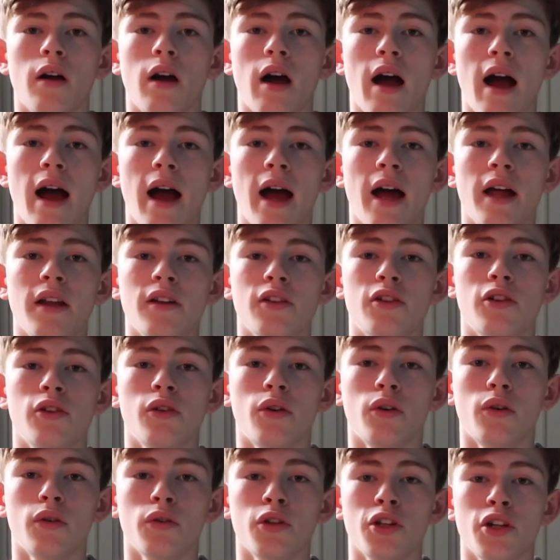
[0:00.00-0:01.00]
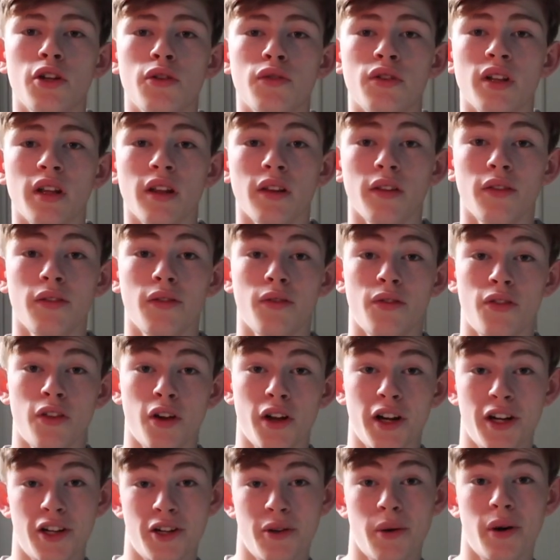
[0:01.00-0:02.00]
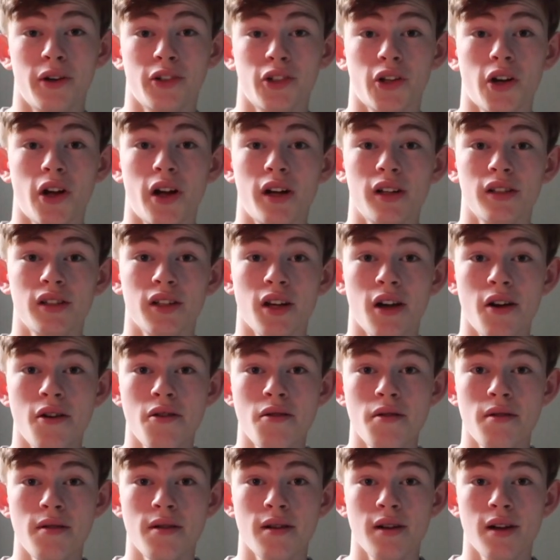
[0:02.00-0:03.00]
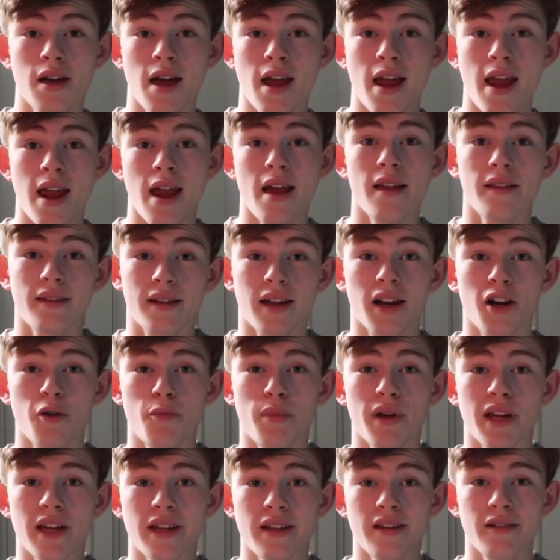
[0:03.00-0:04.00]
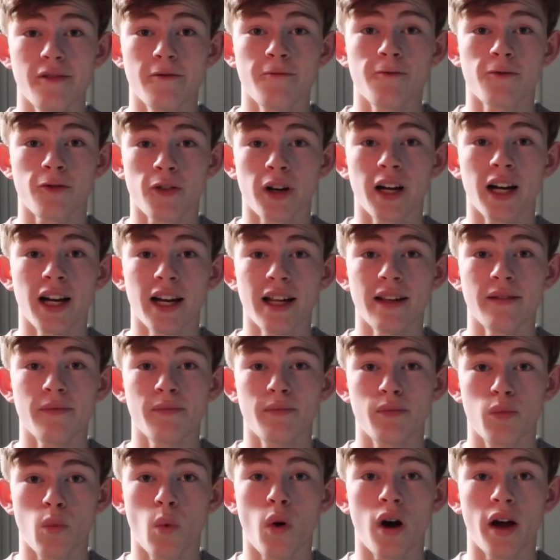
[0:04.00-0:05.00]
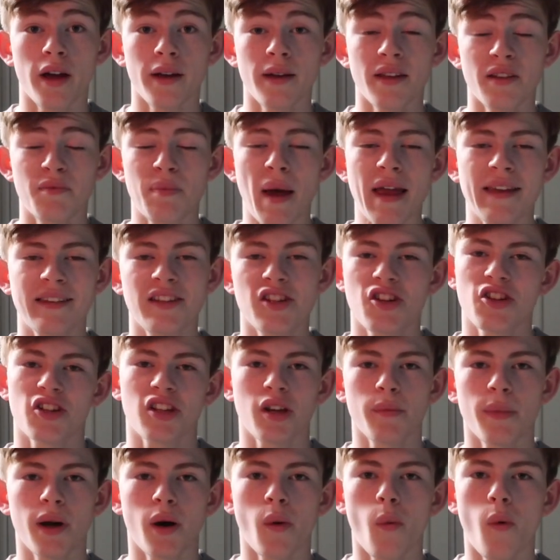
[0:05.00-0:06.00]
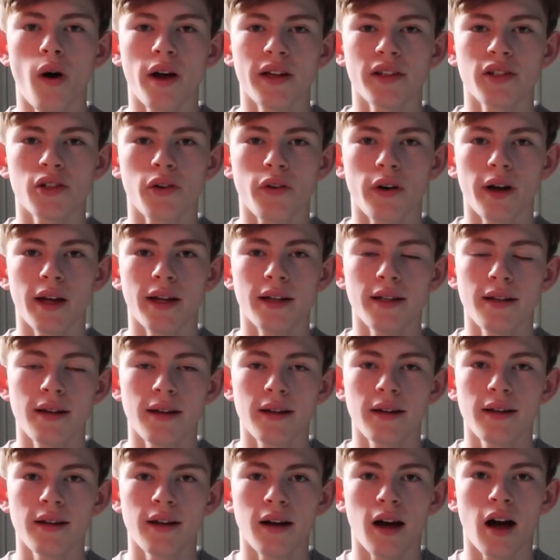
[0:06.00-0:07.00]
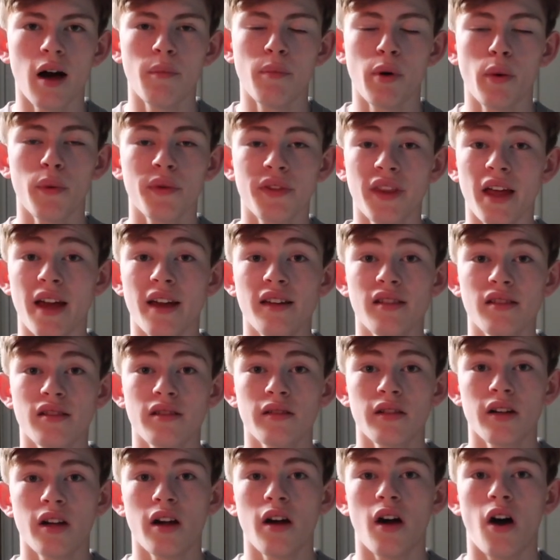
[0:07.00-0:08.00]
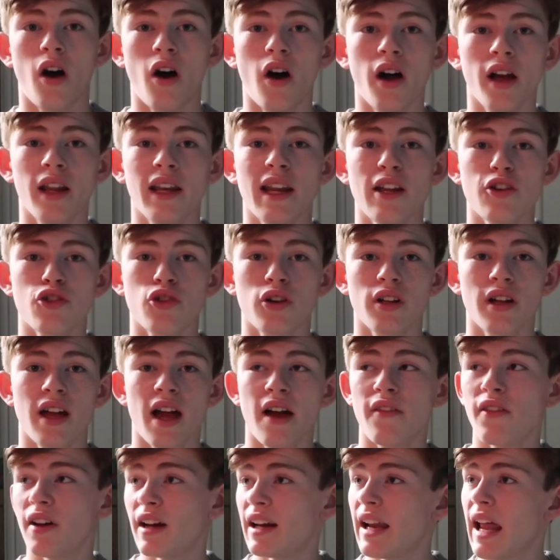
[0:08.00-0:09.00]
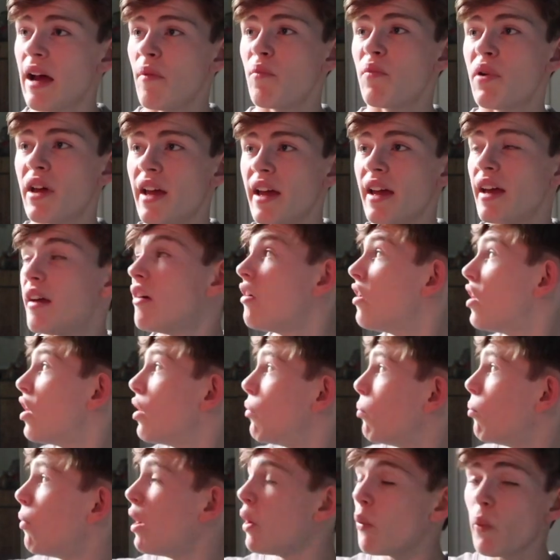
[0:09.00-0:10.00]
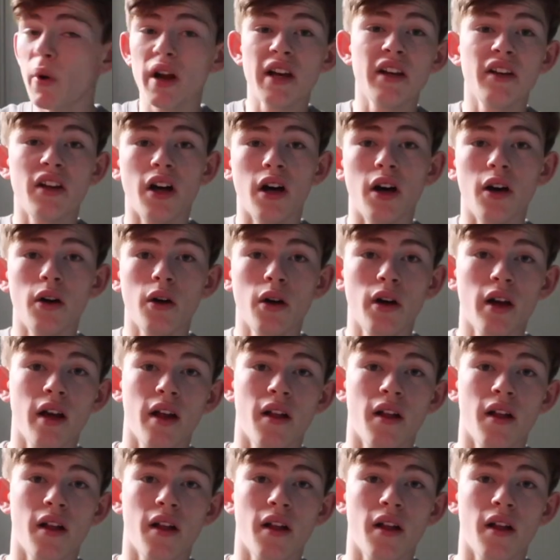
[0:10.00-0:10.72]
and you're using 3200 ISO, it's going to be really white. It's basically just going to be a white screen. But with this, I literally have a lamp here, my window,